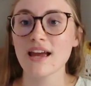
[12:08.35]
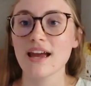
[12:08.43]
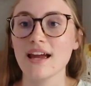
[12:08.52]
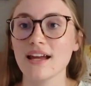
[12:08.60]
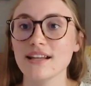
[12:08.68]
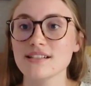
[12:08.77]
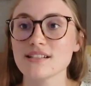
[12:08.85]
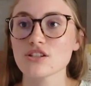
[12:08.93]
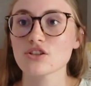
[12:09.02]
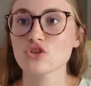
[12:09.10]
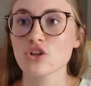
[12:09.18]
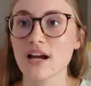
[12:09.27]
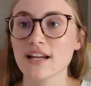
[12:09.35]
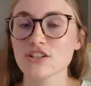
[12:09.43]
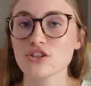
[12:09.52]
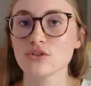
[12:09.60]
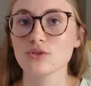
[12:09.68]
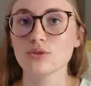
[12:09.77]
and trying
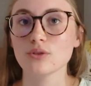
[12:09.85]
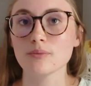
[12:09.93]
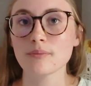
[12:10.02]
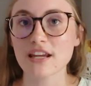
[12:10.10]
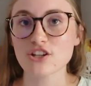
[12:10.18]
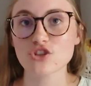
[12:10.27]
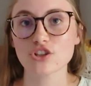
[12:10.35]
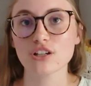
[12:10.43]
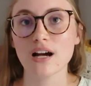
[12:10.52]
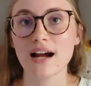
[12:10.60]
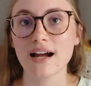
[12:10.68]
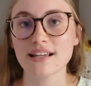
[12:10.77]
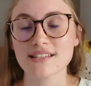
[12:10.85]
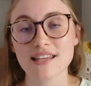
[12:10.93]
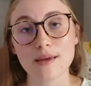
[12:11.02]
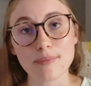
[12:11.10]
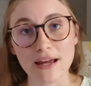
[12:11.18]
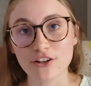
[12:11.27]
to make sure I
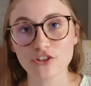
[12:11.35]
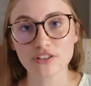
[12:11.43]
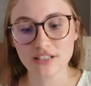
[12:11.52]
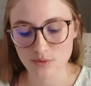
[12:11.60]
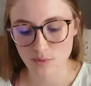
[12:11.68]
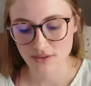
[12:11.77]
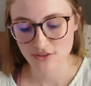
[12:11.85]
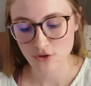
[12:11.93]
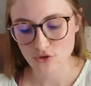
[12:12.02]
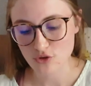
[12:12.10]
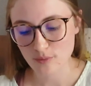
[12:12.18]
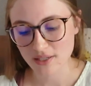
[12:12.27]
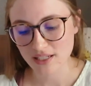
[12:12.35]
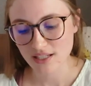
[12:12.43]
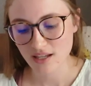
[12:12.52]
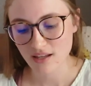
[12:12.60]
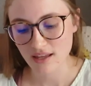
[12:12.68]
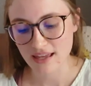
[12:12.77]
set boundaries with social
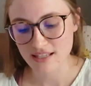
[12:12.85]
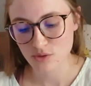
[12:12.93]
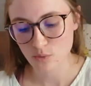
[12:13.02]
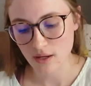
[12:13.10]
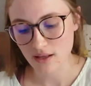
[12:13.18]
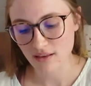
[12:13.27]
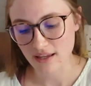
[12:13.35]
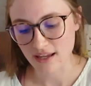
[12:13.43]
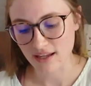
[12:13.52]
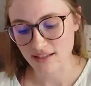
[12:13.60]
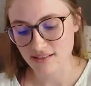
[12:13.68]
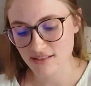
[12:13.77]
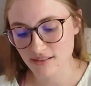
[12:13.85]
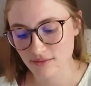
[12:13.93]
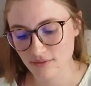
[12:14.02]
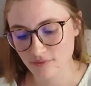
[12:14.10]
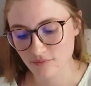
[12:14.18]
media, as well as